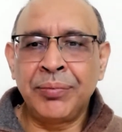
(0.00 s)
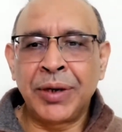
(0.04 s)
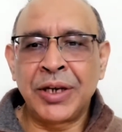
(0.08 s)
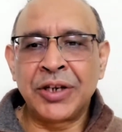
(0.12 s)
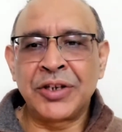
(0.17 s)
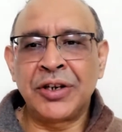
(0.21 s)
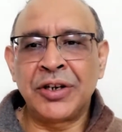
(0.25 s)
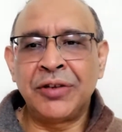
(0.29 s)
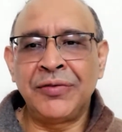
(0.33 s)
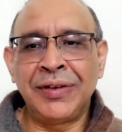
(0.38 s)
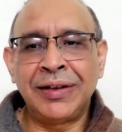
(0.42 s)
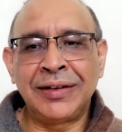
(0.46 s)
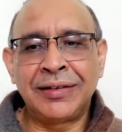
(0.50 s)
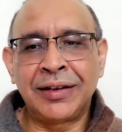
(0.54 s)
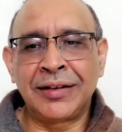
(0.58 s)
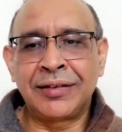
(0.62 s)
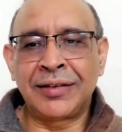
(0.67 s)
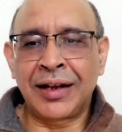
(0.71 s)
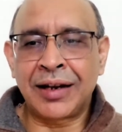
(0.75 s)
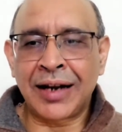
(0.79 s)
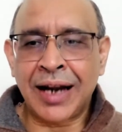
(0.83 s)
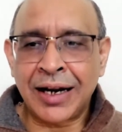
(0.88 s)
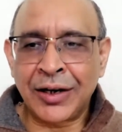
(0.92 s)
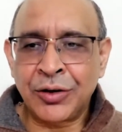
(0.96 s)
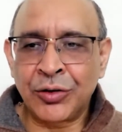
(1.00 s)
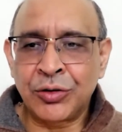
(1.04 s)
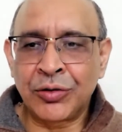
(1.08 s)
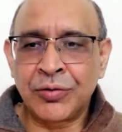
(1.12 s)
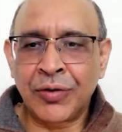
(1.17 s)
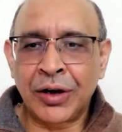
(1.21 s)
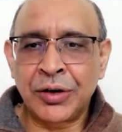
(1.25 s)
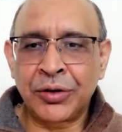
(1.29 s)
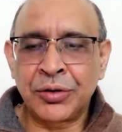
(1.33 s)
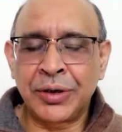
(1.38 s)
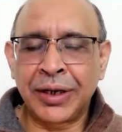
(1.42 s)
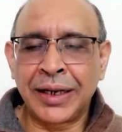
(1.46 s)
Patient will say, "Sir, I don't
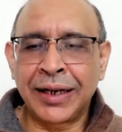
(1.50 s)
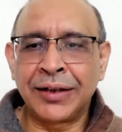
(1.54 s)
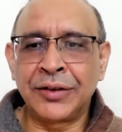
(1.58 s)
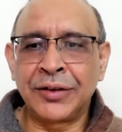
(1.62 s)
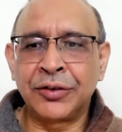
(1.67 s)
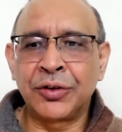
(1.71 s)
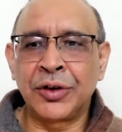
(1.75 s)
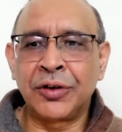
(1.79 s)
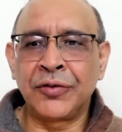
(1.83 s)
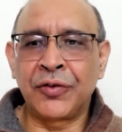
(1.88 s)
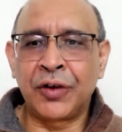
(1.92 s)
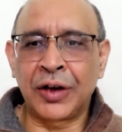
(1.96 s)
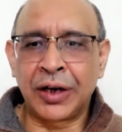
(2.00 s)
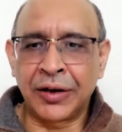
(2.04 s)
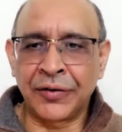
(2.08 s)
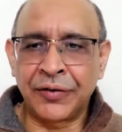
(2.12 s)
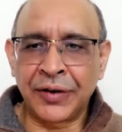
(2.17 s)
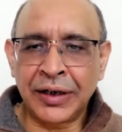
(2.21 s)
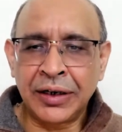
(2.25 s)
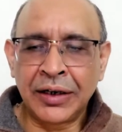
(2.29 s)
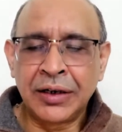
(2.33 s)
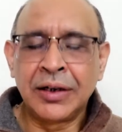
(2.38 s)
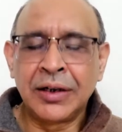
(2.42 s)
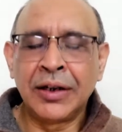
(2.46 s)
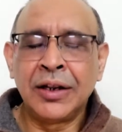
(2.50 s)
want to take insulin forever."